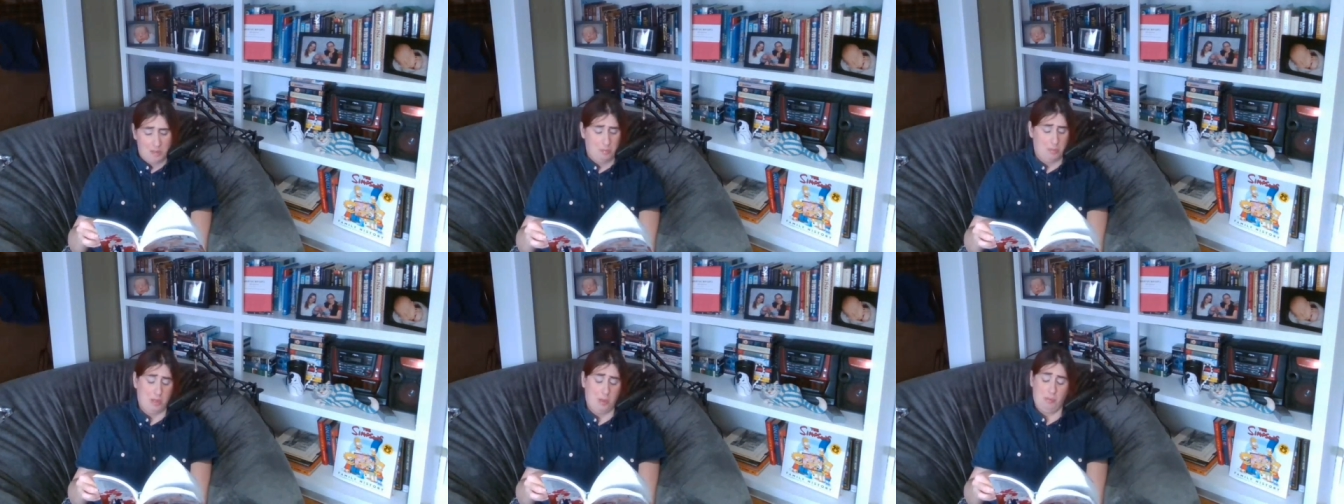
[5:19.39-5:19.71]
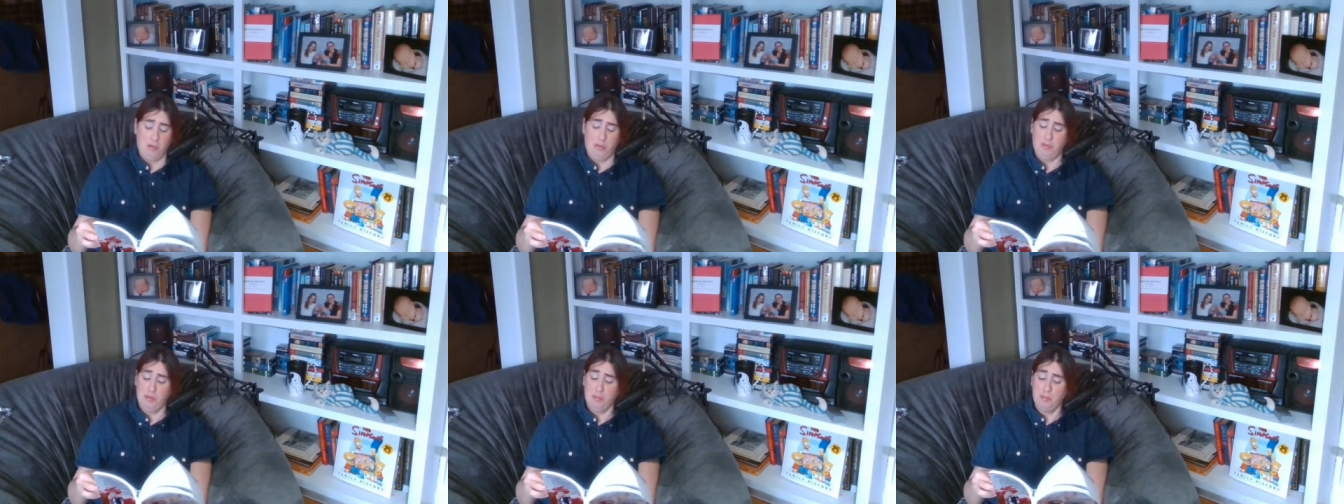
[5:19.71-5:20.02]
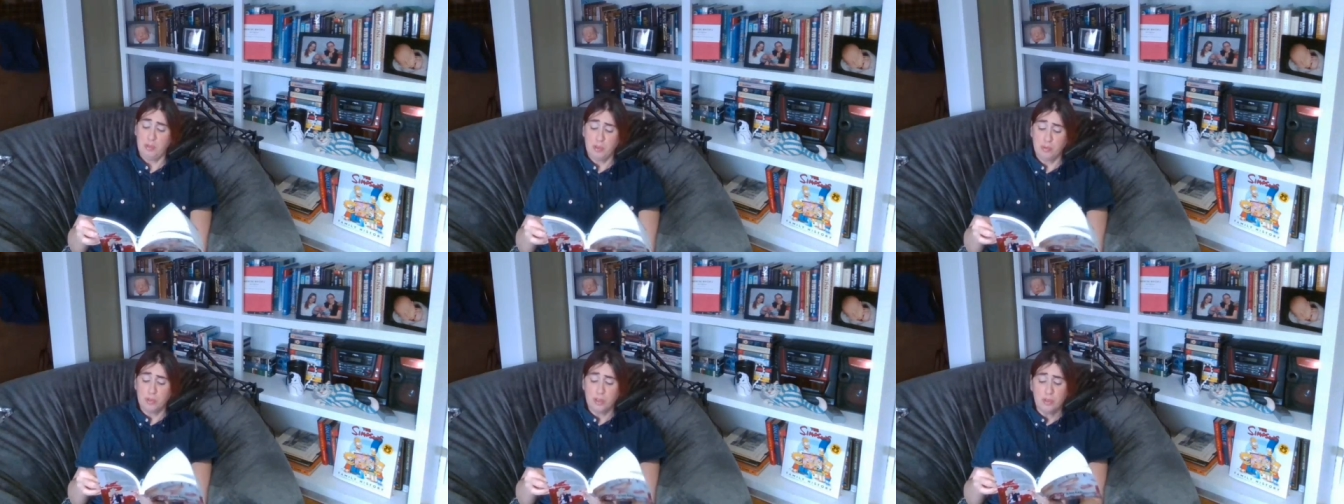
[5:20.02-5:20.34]
People from
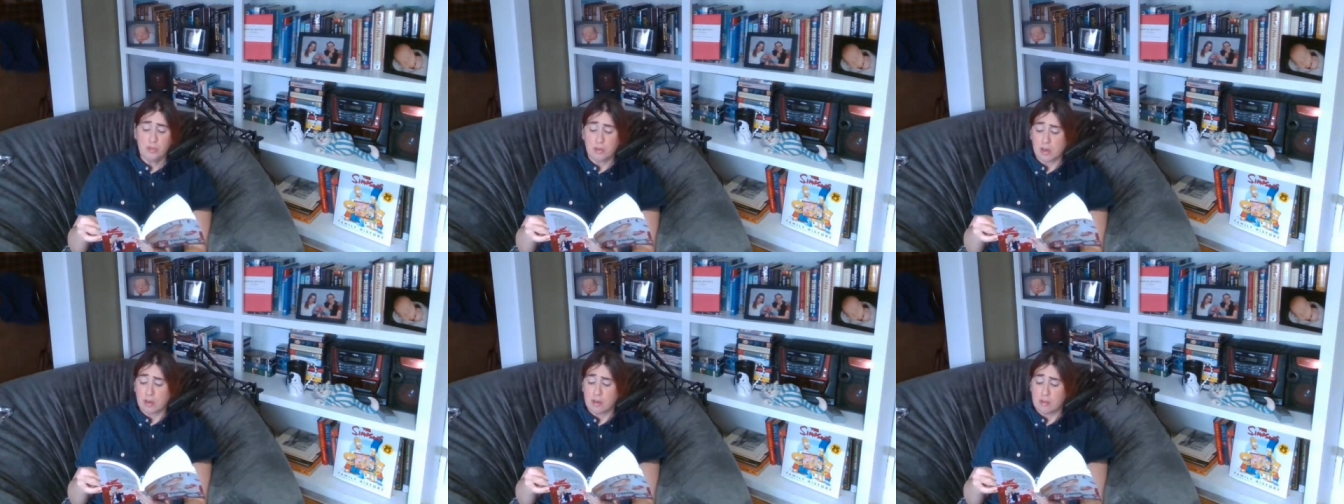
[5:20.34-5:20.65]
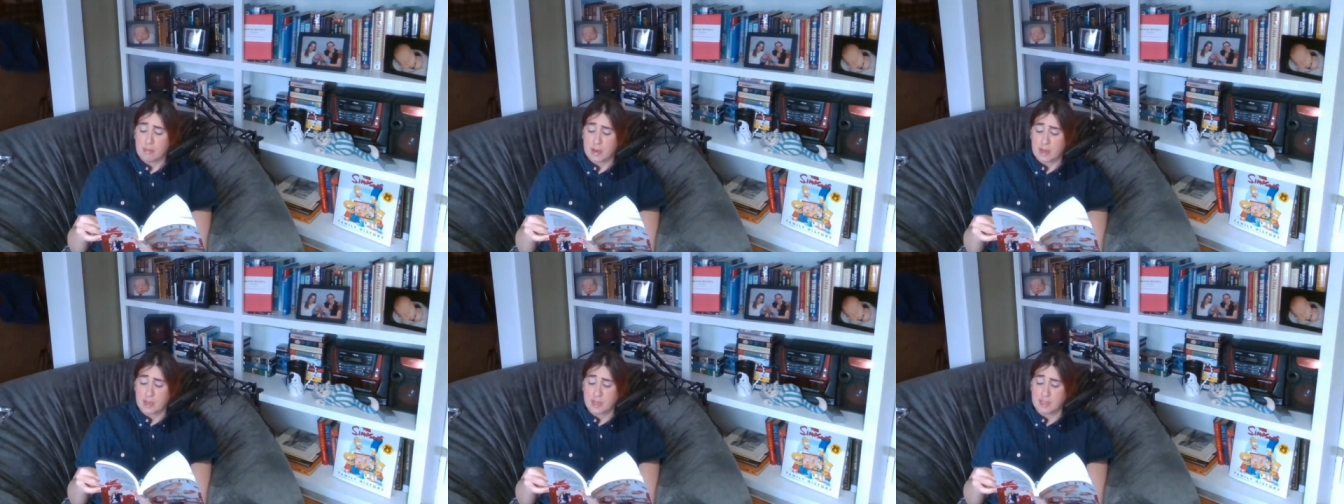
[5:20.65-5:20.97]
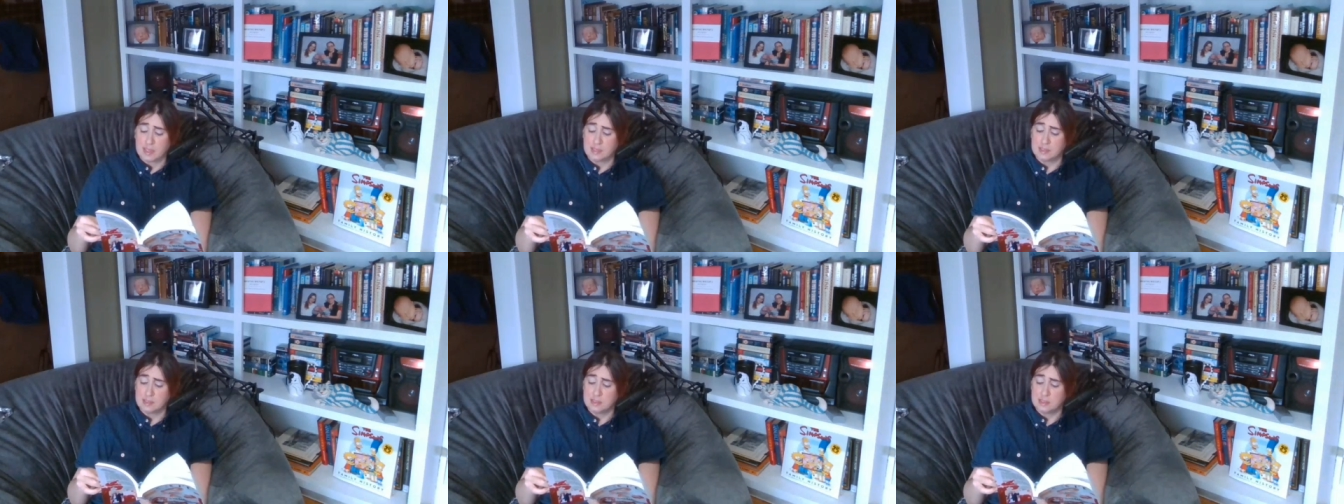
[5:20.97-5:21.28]
Peru are
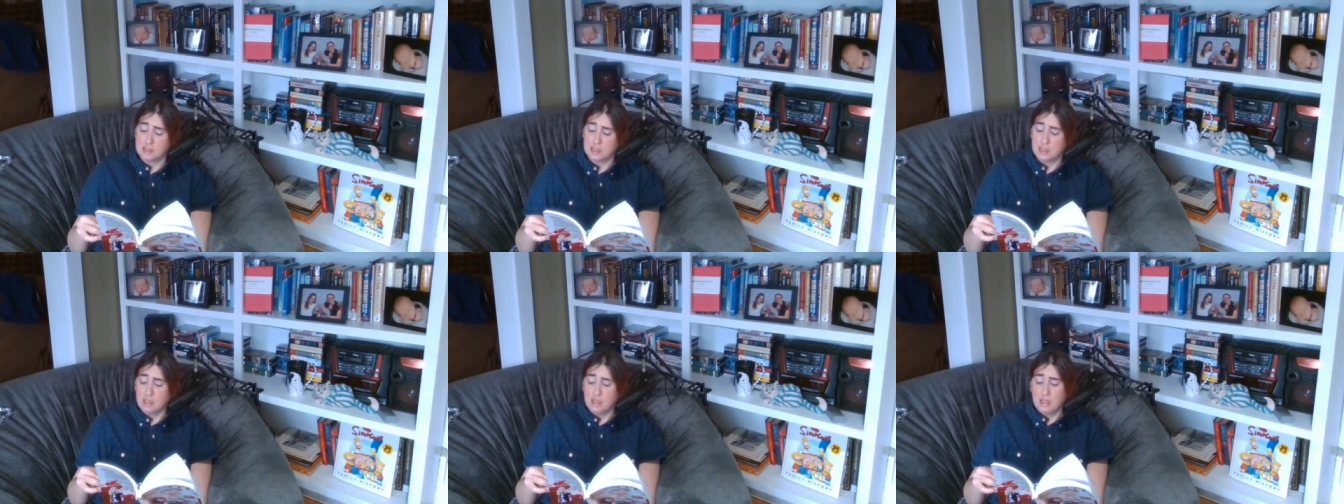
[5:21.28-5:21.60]
Americans.